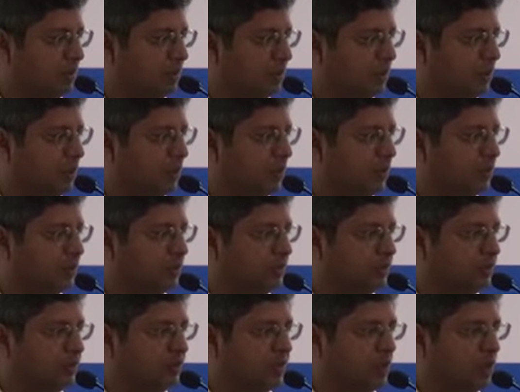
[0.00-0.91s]
Now,
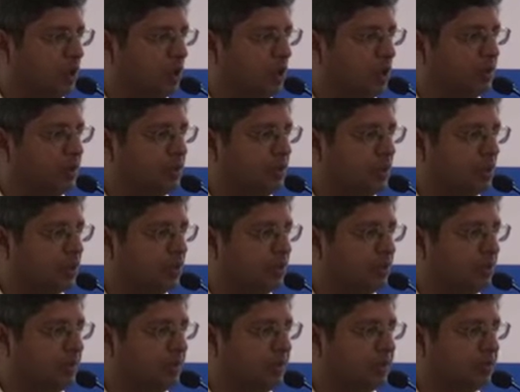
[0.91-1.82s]
these are all the
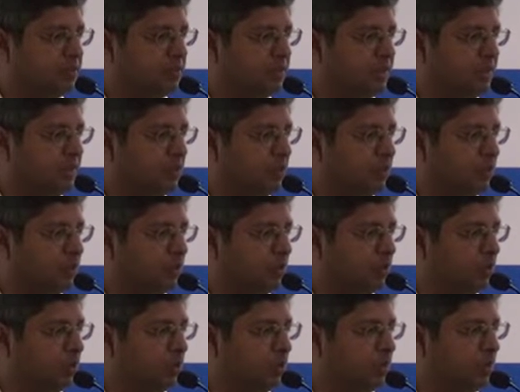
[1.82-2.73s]
documents sent
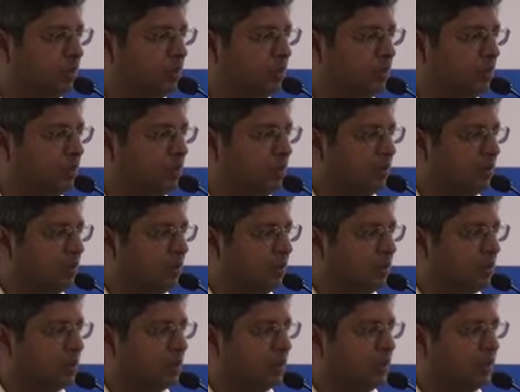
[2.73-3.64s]
to,
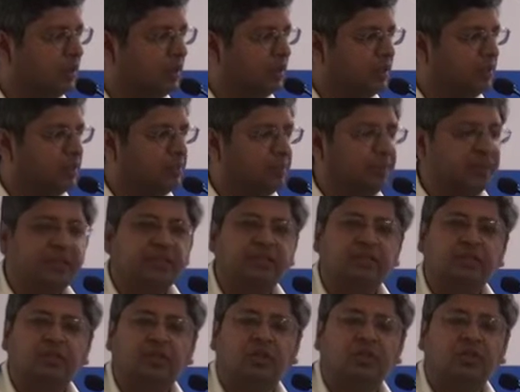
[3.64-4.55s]

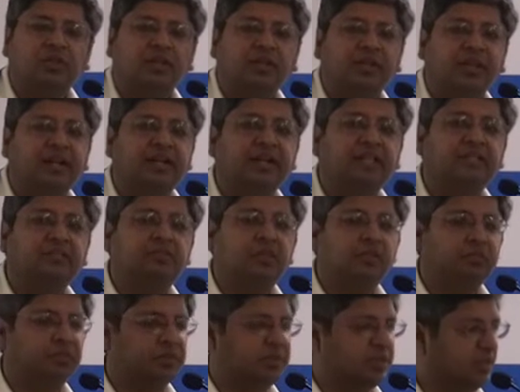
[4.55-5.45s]
based on the guidance
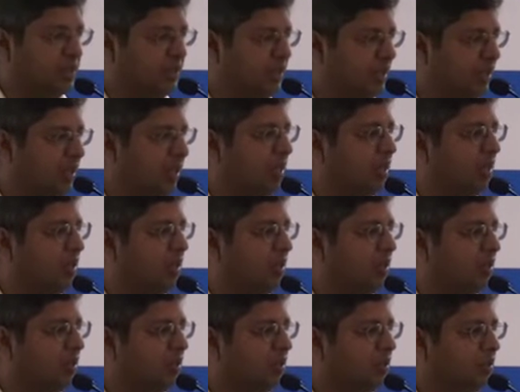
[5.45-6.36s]
from Mr. Hill
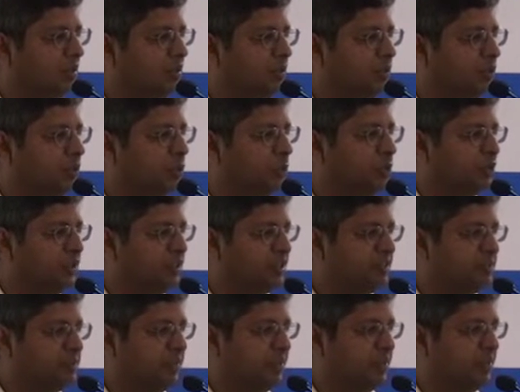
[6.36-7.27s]
to
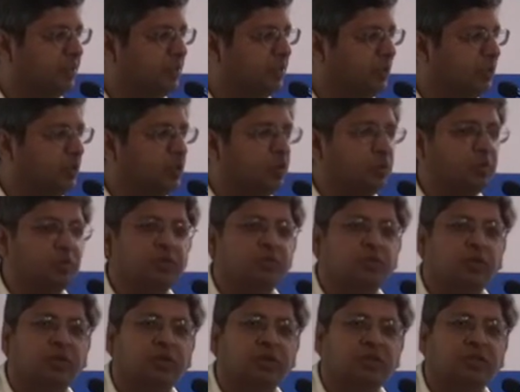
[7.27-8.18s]
USPTO
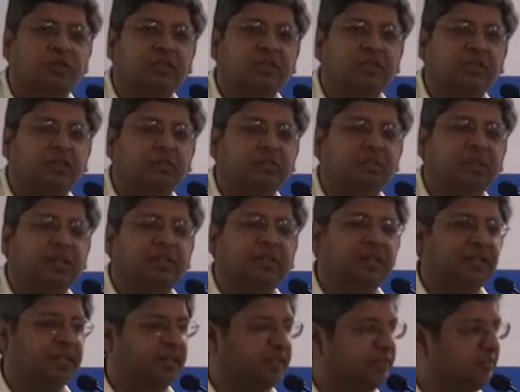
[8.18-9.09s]
for the
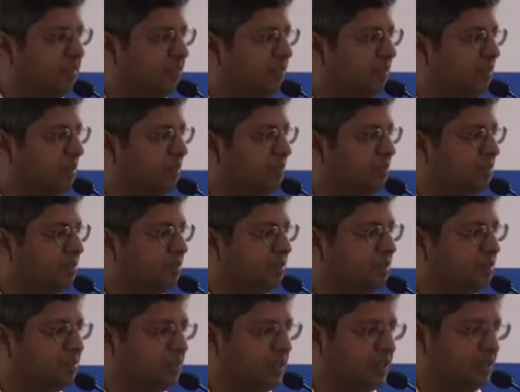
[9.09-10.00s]
patent examiner,
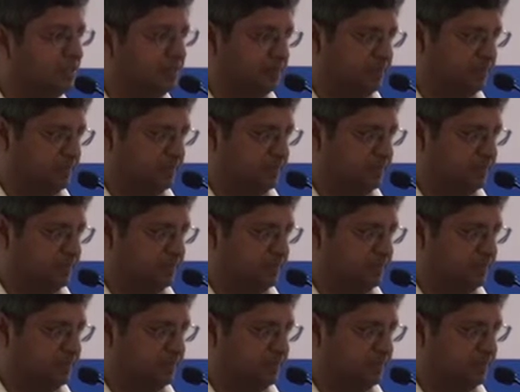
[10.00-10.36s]
Mr. Sun.